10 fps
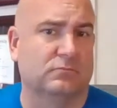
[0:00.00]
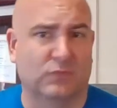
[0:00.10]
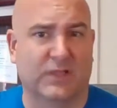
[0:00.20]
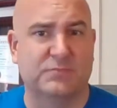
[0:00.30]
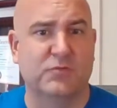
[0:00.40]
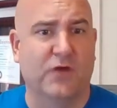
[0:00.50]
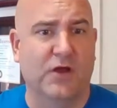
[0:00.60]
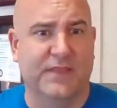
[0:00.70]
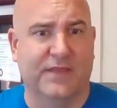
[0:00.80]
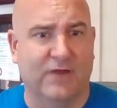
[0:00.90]
let's move
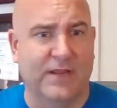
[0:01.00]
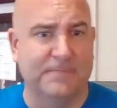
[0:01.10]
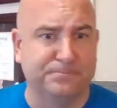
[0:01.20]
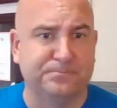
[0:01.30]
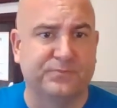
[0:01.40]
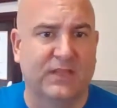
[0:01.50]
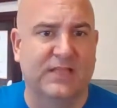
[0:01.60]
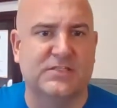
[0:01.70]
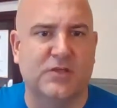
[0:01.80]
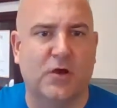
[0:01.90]
on then, right?
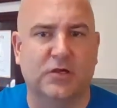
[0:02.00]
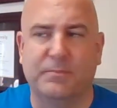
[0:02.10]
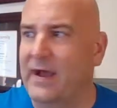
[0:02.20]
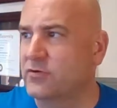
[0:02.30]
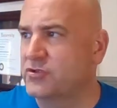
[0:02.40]
Let's talk about